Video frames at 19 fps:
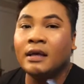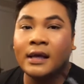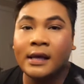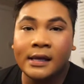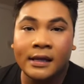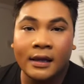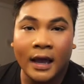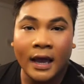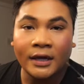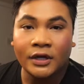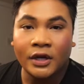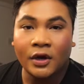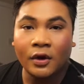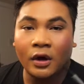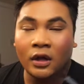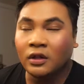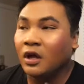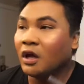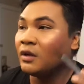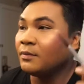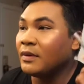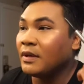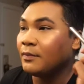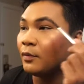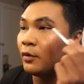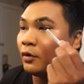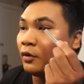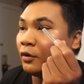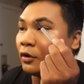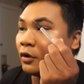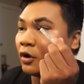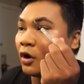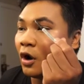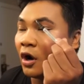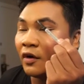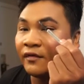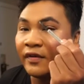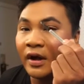I know a lot of people
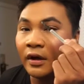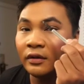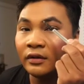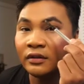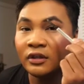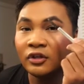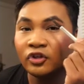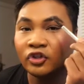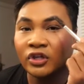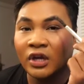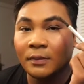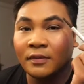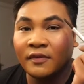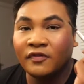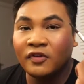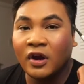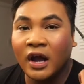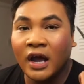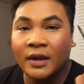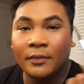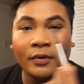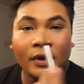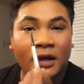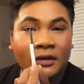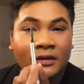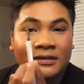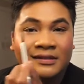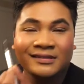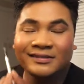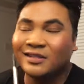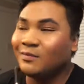carve out the shape of their eyebrows.